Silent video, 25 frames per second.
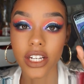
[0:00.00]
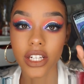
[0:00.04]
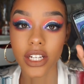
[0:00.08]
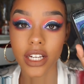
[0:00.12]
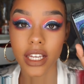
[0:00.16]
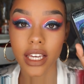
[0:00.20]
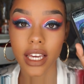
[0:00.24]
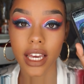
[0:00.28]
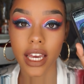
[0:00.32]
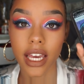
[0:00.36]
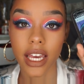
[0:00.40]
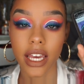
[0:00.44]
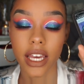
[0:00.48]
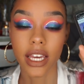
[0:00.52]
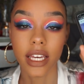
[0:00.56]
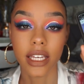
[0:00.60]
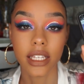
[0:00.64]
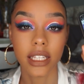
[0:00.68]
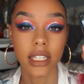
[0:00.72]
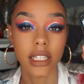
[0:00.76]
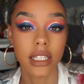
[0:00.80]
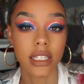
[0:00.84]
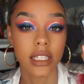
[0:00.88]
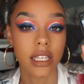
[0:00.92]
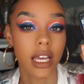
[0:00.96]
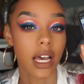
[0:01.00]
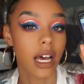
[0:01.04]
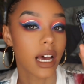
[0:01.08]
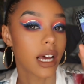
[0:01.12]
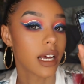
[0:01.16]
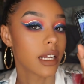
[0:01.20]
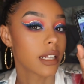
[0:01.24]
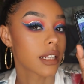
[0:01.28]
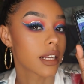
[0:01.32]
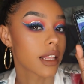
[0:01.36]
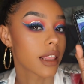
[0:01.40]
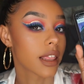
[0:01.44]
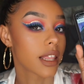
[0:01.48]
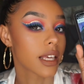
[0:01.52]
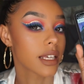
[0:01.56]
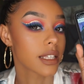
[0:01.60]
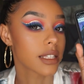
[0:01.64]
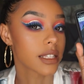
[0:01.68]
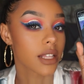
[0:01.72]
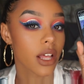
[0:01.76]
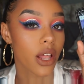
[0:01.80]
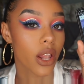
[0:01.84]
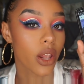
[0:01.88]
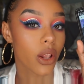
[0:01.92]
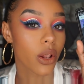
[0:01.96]
she is, and
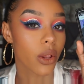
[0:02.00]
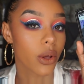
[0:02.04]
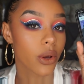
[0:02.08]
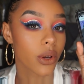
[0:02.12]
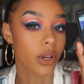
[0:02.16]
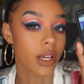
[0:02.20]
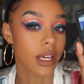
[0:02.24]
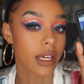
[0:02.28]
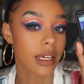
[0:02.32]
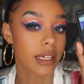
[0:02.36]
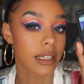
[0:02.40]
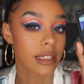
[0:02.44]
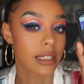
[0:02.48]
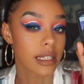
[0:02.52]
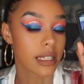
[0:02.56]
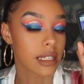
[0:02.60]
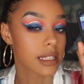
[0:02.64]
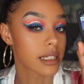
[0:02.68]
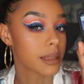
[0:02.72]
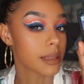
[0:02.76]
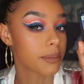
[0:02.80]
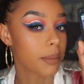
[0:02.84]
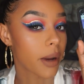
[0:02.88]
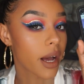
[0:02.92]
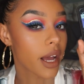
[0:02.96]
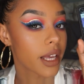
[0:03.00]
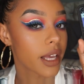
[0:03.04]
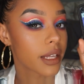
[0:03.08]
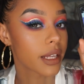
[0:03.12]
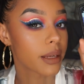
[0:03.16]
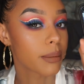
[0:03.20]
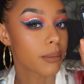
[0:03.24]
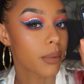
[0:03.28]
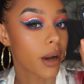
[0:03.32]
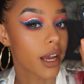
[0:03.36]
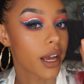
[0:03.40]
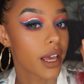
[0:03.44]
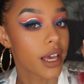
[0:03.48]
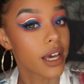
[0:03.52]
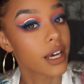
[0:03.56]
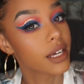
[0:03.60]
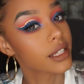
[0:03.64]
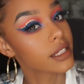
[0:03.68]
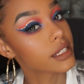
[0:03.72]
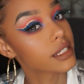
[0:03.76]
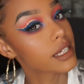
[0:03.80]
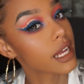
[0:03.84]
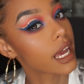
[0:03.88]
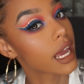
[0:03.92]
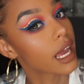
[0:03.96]
this look is inspired by
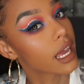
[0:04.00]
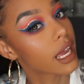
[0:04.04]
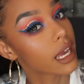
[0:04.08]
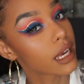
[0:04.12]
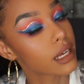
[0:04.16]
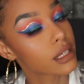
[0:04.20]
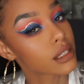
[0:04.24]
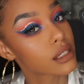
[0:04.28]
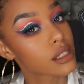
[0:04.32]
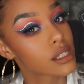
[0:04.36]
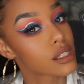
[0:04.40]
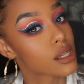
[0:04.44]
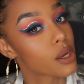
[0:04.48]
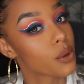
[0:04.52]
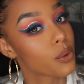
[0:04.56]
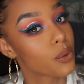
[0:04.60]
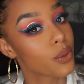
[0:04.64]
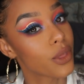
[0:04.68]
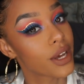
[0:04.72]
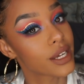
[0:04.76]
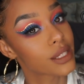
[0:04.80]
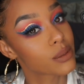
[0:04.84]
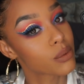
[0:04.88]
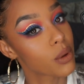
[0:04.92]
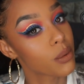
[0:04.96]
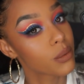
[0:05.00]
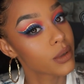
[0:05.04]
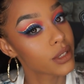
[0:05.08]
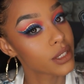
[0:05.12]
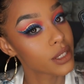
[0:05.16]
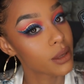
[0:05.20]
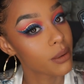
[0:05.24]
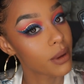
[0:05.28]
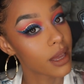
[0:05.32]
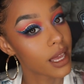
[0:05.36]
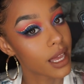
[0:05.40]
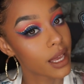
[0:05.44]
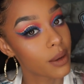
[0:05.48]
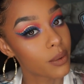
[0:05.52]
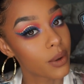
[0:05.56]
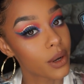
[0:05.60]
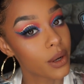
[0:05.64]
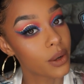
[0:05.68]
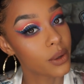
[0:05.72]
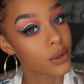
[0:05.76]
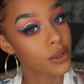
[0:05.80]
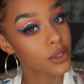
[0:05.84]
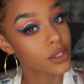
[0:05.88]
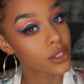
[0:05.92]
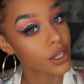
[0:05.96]
her today, so that's what we're doing. We're
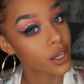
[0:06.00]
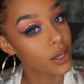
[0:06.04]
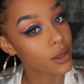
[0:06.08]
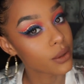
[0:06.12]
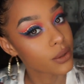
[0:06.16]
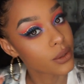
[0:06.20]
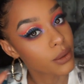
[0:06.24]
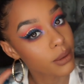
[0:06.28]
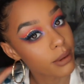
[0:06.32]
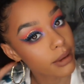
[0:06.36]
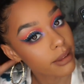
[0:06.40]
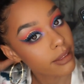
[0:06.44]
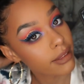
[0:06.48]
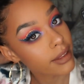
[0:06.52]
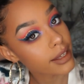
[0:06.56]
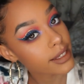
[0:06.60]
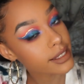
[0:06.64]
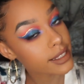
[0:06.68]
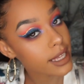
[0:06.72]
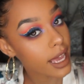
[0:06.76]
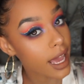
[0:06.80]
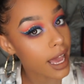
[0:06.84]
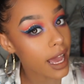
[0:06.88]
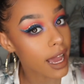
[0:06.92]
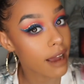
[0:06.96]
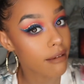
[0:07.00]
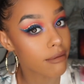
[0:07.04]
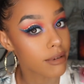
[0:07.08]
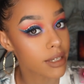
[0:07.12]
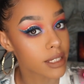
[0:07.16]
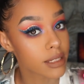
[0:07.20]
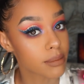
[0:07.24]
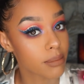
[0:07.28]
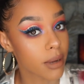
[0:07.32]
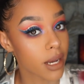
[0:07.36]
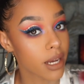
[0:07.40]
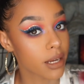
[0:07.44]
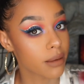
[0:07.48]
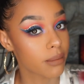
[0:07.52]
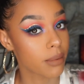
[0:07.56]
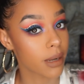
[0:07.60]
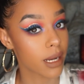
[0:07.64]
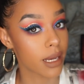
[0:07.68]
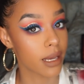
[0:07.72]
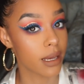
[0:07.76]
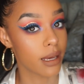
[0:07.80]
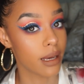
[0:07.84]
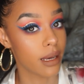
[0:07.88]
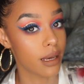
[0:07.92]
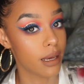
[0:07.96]
also doing this hair inspired
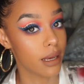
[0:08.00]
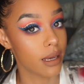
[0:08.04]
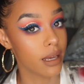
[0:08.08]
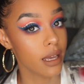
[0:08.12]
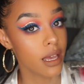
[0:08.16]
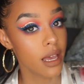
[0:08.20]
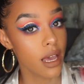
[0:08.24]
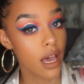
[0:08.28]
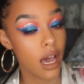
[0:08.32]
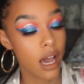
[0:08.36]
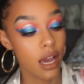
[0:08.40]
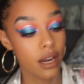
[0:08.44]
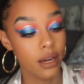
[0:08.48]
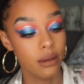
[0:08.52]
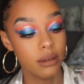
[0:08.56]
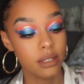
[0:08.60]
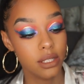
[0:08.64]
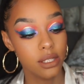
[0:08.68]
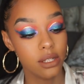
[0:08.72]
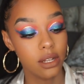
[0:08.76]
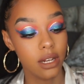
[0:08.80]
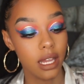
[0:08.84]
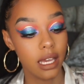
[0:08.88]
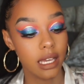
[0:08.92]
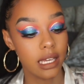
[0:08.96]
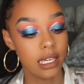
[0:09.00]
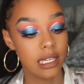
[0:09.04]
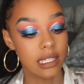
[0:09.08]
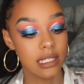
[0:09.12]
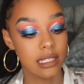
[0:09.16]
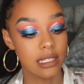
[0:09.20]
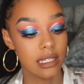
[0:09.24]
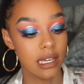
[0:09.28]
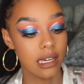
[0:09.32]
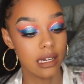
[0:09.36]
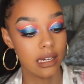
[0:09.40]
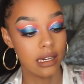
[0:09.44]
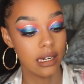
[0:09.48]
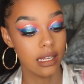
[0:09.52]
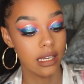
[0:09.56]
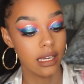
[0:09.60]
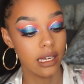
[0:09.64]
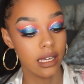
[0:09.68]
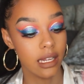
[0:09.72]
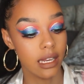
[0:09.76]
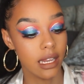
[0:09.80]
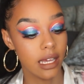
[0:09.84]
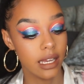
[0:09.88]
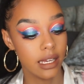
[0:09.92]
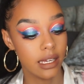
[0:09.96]
by her. I know it's not like
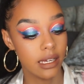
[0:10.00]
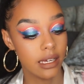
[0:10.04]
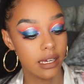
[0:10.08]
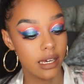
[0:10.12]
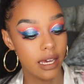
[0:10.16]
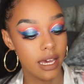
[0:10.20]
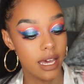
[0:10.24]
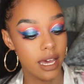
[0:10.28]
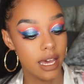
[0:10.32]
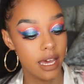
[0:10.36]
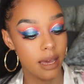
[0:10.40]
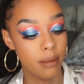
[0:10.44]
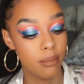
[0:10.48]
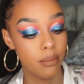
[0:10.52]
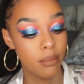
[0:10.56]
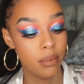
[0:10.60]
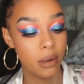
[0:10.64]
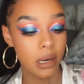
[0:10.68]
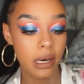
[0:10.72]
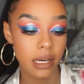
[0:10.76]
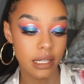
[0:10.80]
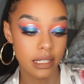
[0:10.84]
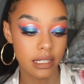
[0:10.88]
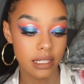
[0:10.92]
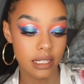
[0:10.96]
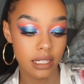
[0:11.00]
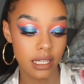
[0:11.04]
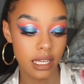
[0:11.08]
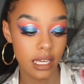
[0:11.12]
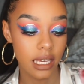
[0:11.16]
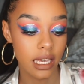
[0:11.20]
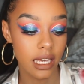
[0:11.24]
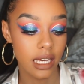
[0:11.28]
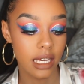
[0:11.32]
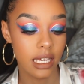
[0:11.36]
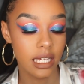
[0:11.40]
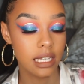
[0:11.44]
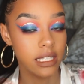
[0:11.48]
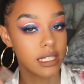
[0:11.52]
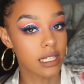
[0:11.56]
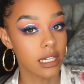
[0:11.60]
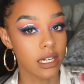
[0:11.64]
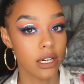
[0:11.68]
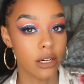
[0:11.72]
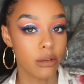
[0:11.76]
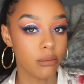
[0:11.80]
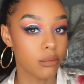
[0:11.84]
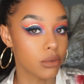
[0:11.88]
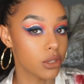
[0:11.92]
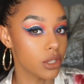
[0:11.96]
exactly like her hair, but it's
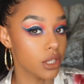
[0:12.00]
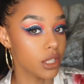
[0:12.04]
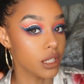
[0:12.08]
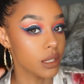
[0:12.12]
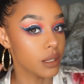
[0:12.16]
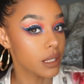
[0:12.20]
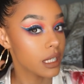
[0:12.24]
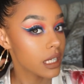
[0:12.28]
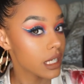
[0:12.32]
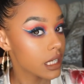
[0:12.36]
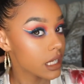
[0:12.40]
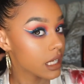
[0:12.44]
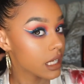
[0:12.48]
an updo,